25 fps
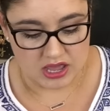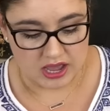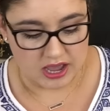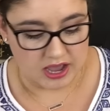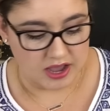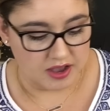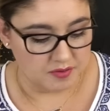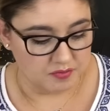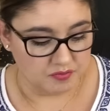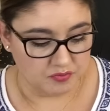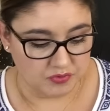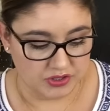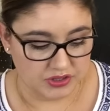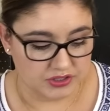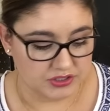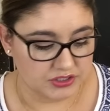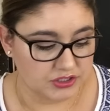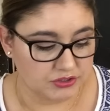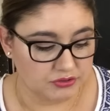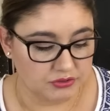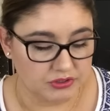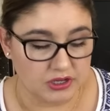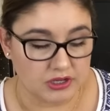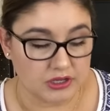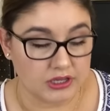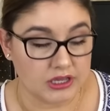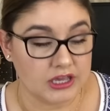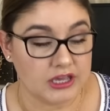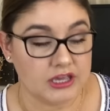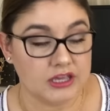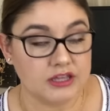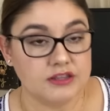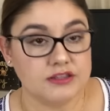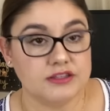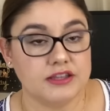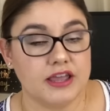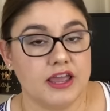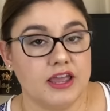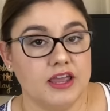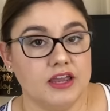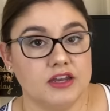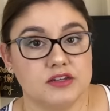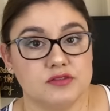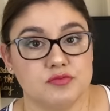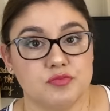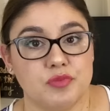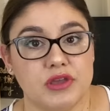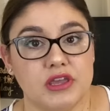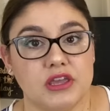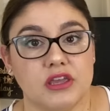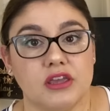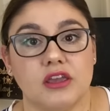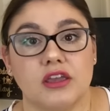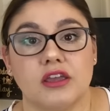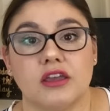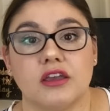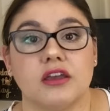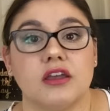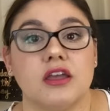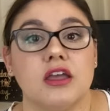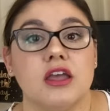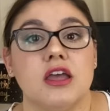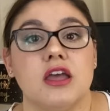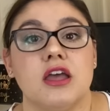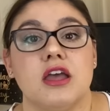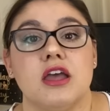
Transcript: um, with two young kids and being